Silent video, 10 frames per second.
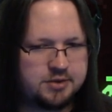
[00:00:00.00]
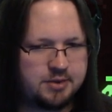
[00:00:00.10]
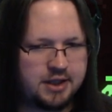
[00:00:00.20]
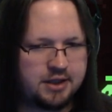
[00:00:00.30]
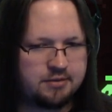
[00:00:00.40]

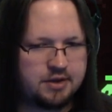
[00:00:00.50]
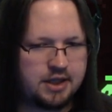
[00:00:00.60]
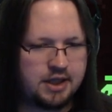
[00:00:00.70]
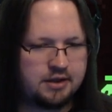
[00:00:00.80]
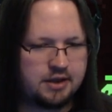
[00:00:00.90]
but I didn't really
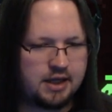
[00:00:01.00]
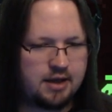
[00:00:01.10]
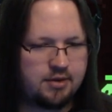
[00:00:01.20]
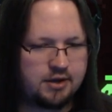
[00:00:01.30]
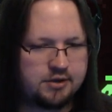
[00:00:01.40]
get into
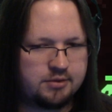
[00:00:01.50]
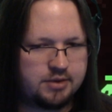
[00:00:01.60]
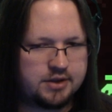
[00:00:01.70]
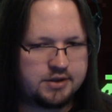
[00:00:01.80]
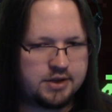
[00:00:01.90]
gaming until
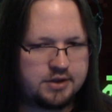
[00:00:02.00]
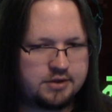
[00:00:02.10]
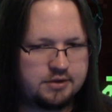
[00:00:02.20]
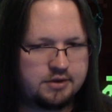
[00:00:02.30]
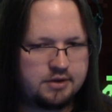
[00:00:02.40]
PlayStation.